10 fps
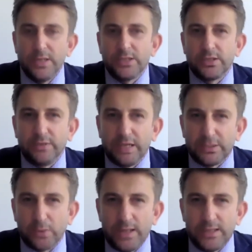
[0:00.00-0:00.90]
So
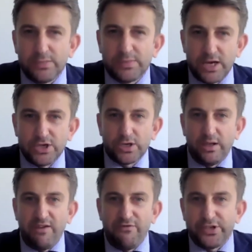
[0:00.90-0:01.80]
that's why
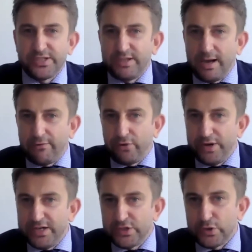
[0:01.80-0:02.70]
substantial efforts therefore
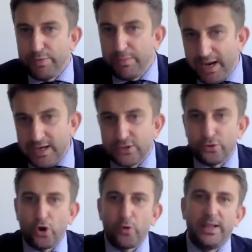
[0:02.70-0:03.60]
needs to be made
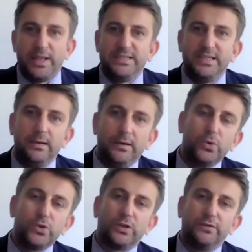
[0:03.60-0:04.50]
to normalize the
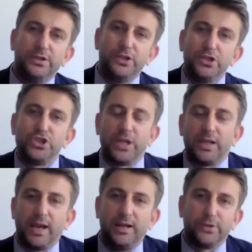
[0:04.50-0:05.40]
use of the digital
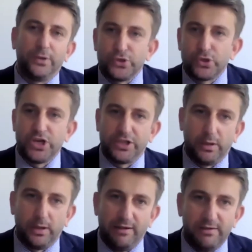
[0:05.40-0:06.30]
health on
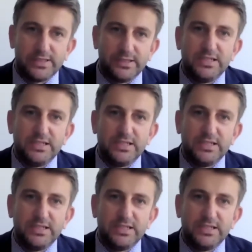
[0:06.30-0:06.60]
societal levels.